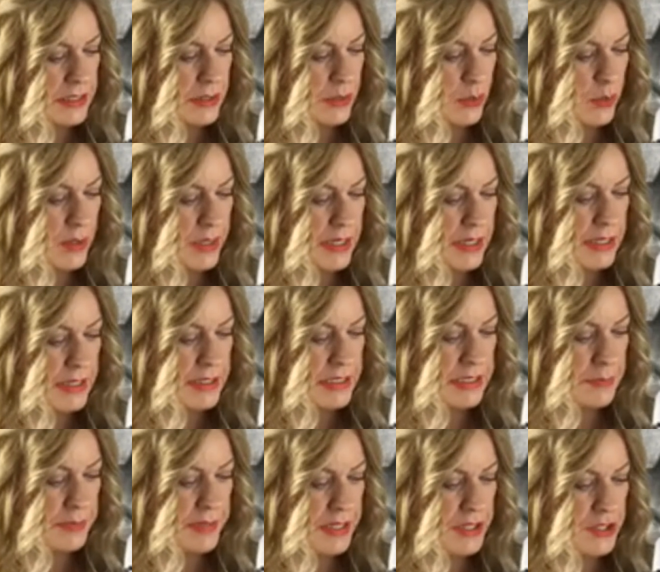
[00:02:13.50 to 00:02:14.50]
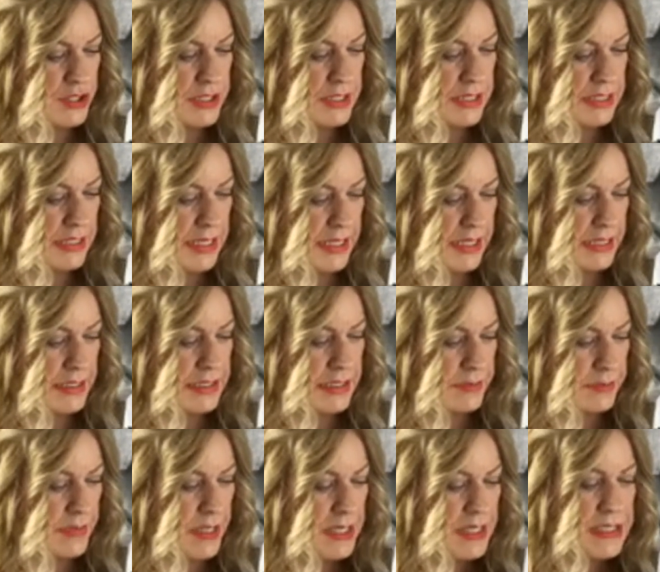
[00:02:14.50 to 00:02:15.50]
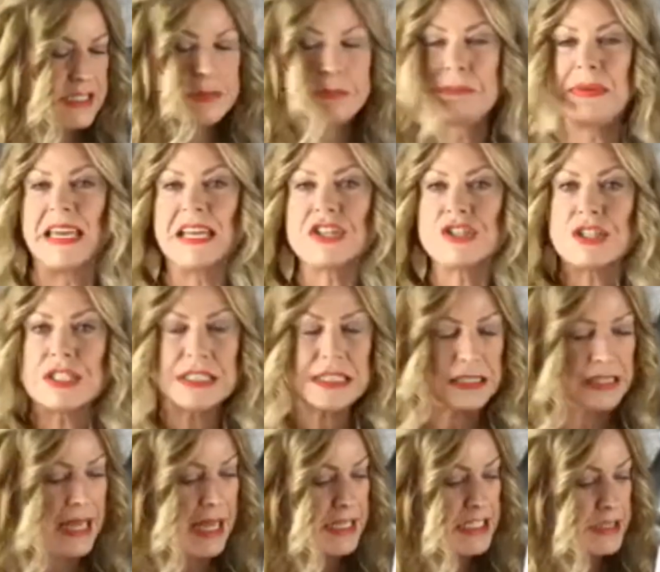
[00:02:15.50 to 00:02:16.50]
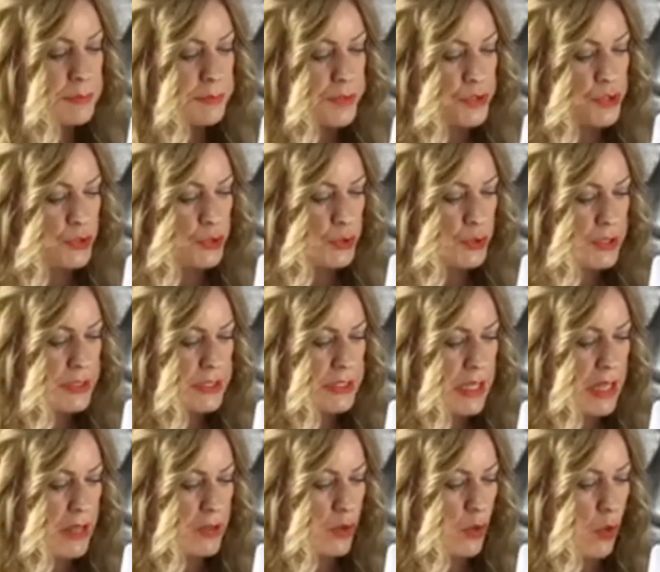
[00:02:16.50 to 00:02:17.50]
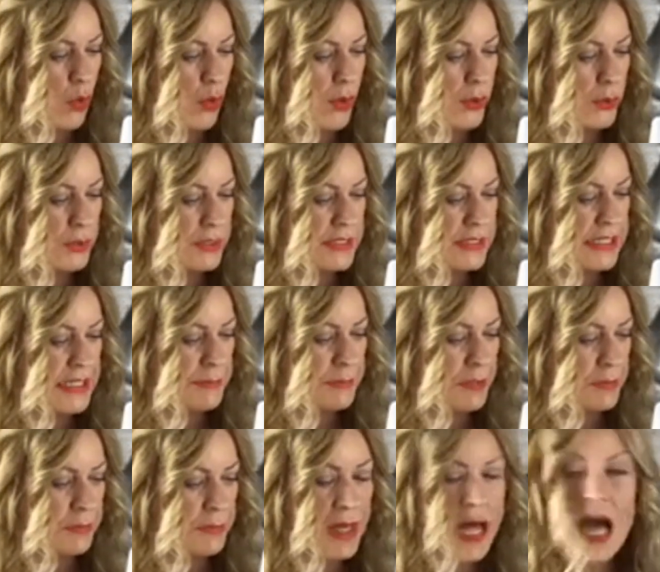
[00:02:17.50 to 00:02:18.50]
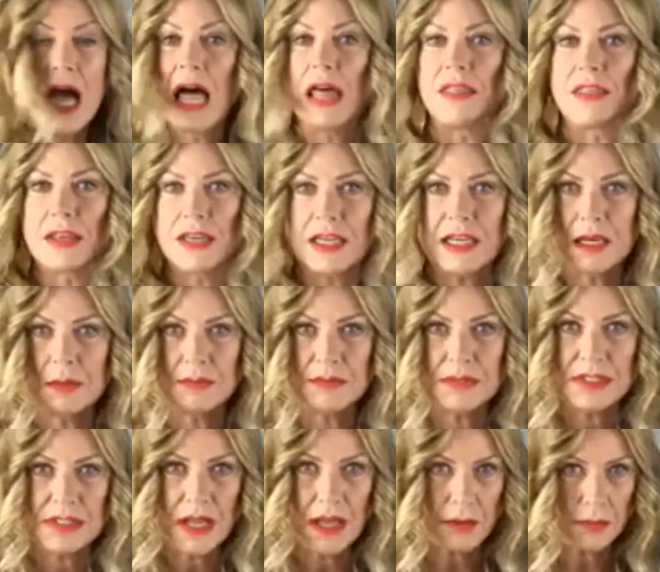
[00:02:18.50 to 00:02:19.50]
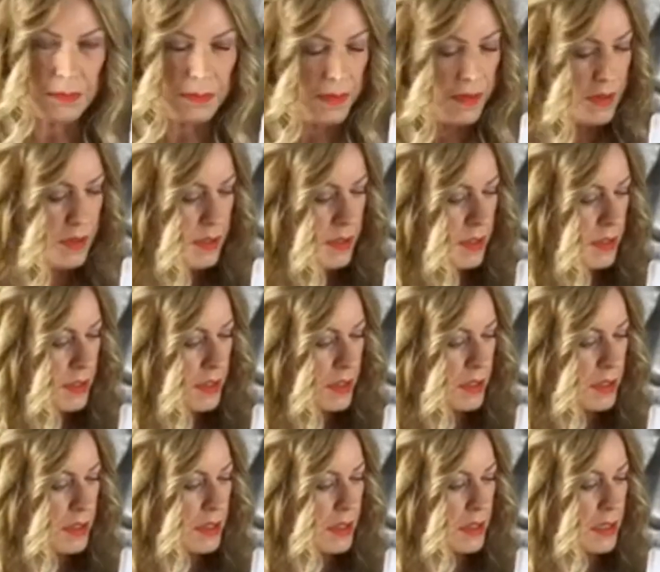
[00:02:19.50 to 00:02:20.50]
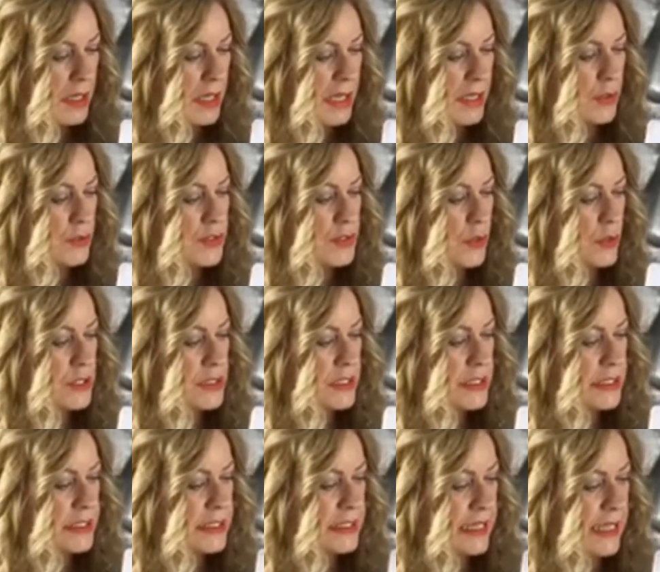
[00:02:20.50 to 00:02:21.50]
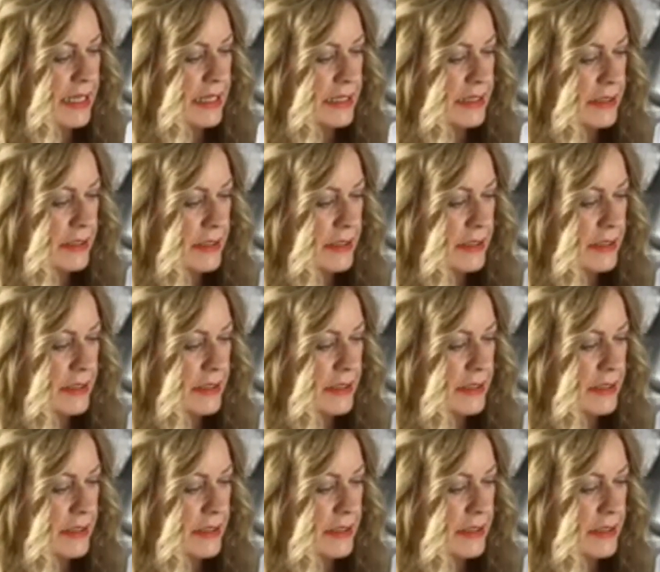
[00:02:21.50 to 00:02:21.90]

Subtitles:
Okay, the sebaceous gland. Sebaceous glands produce the oil, the sebum, that comes up and goes onto the skin.